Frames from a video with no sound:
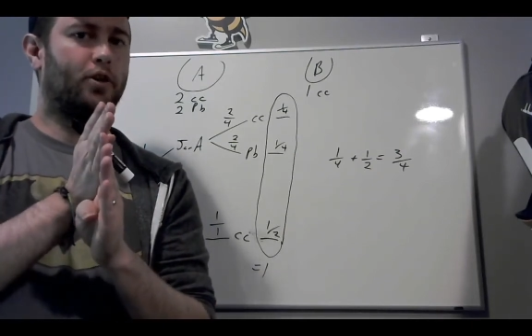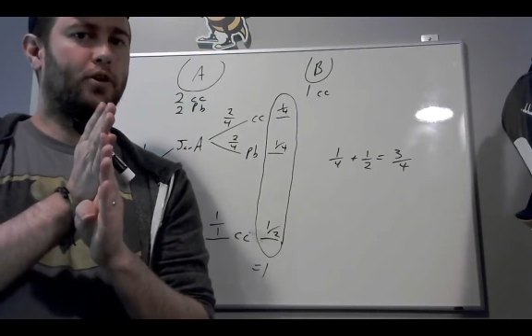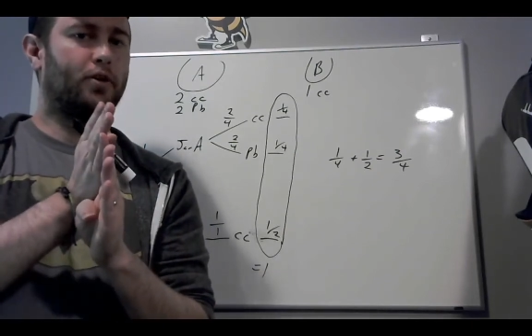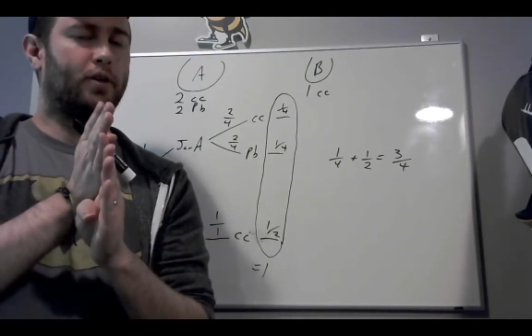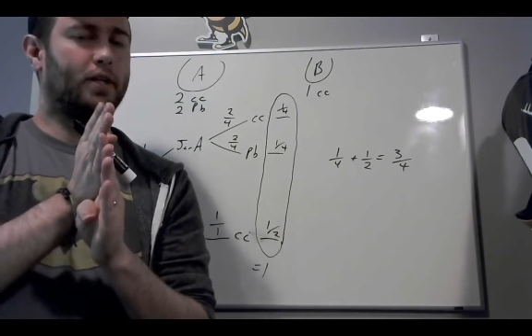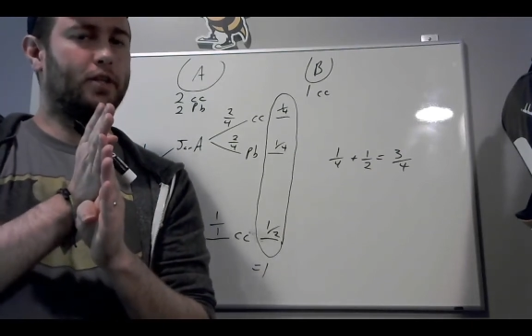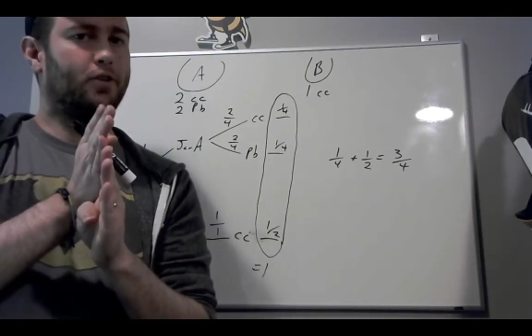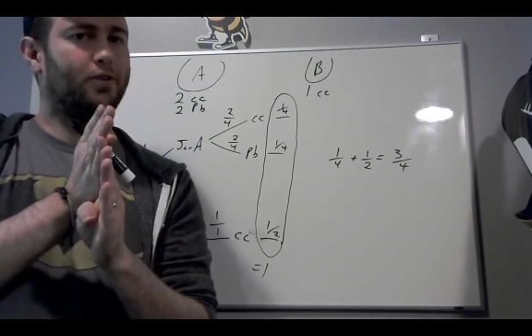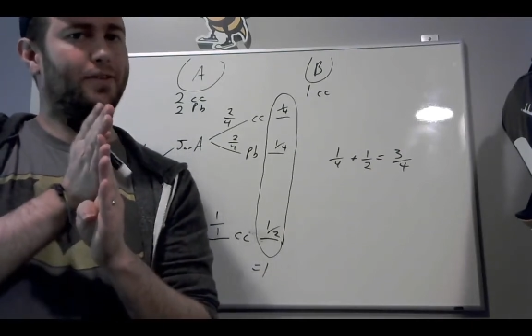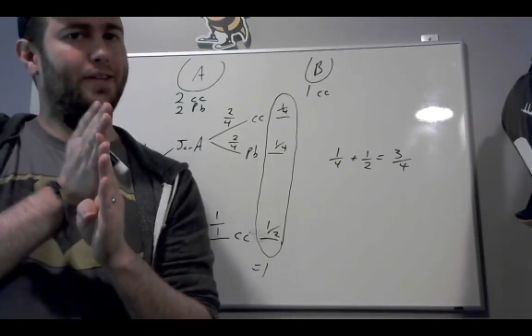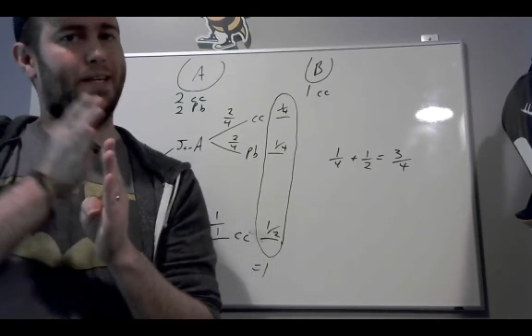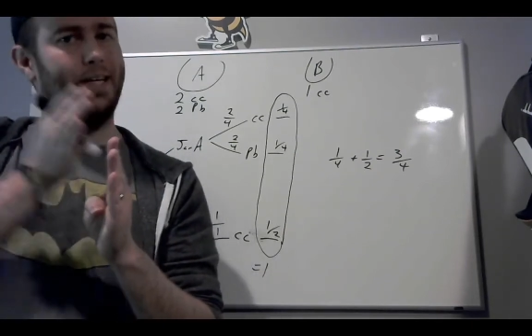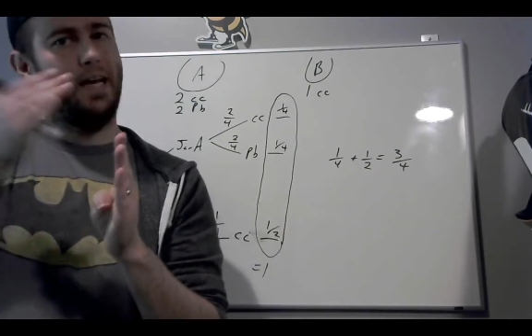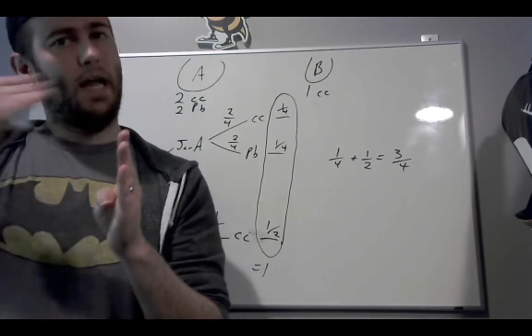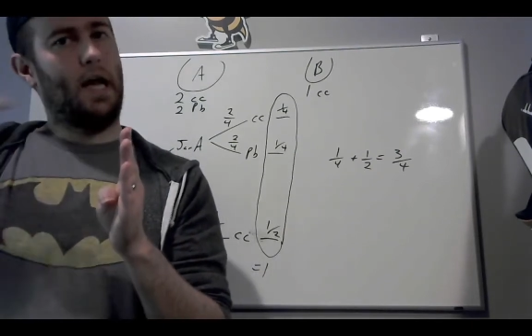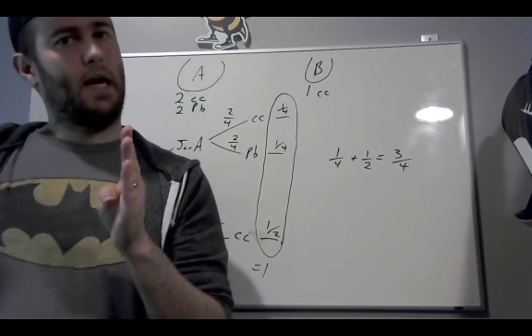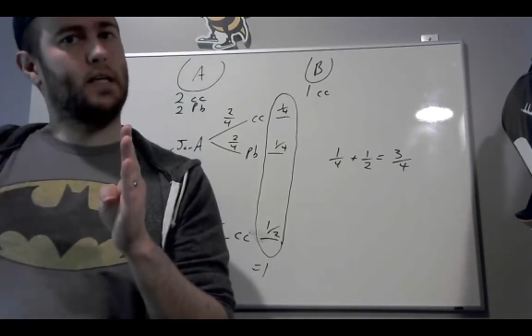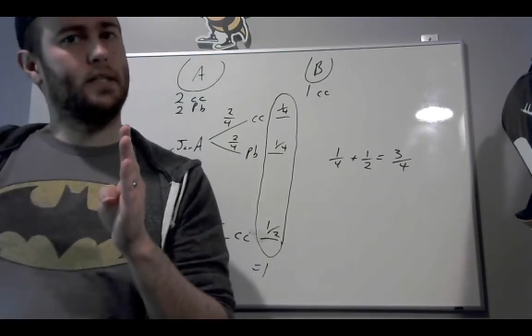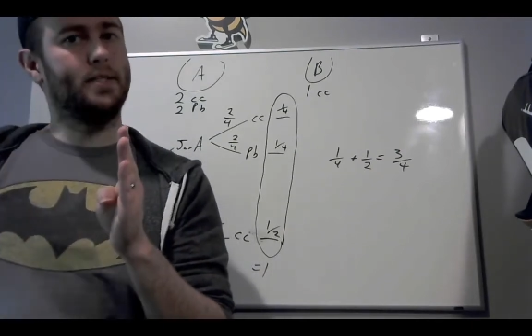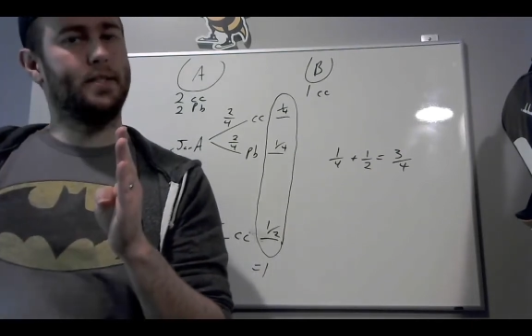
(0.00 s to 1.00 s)
you can do the
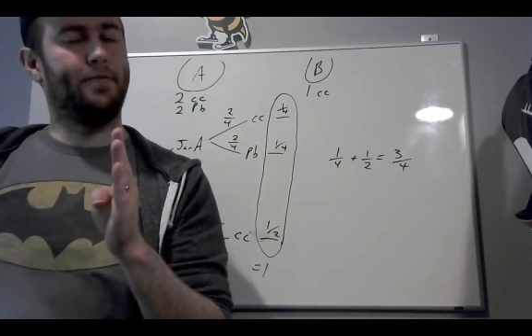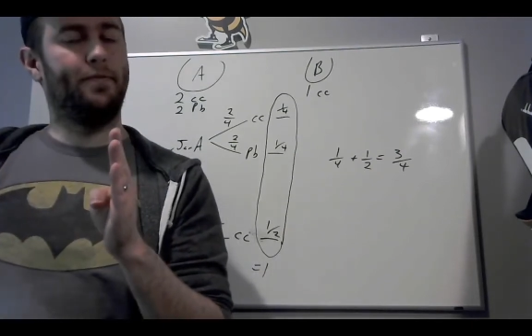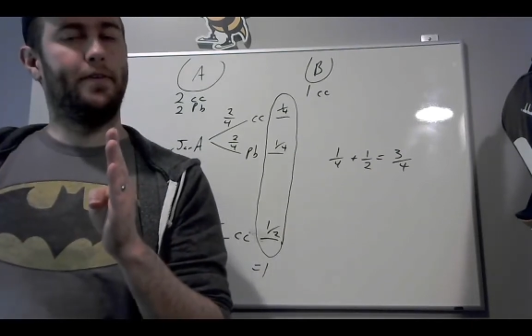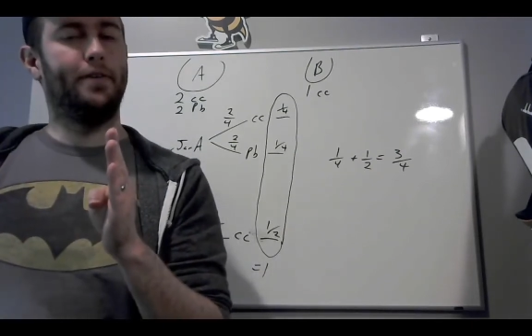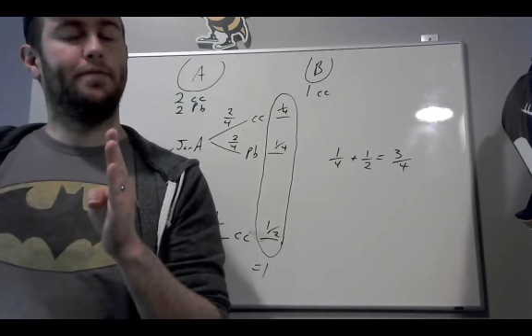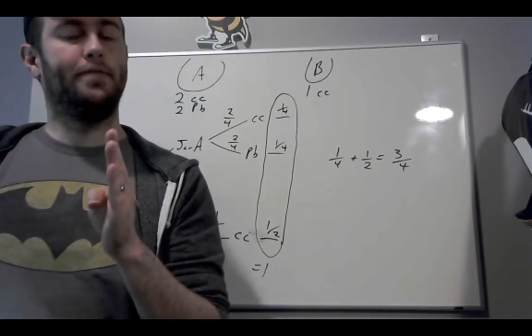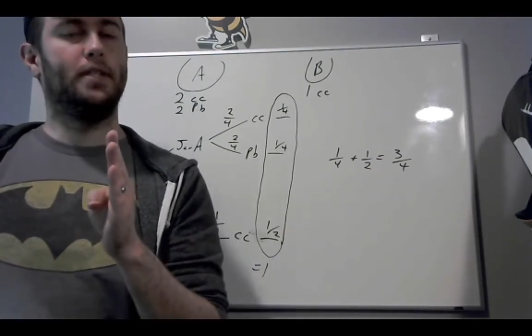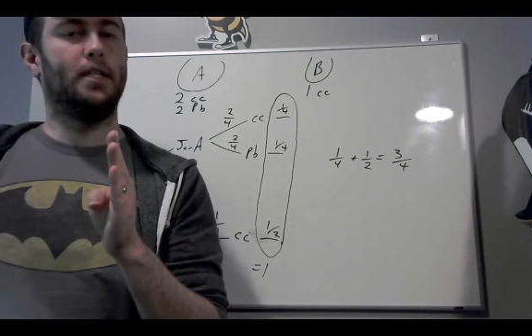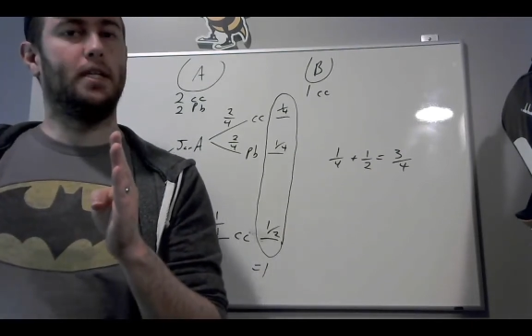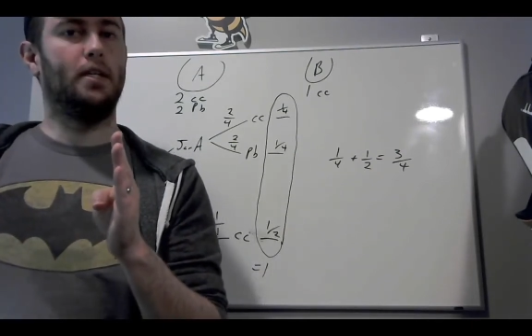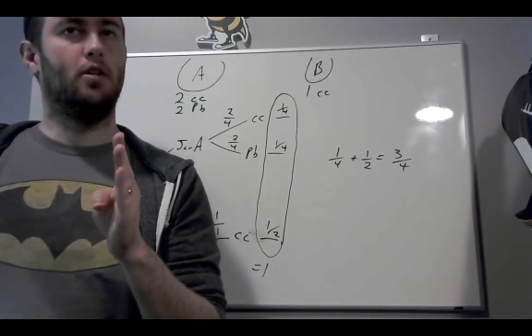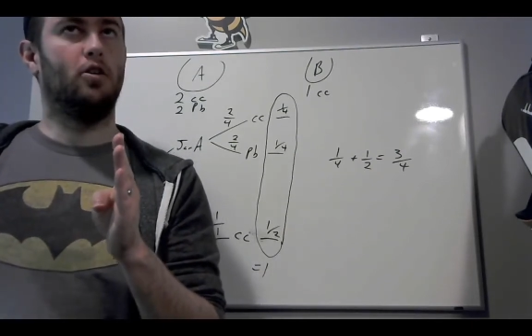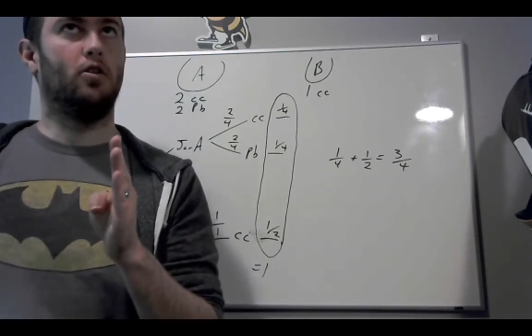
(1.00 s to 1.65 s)
next 15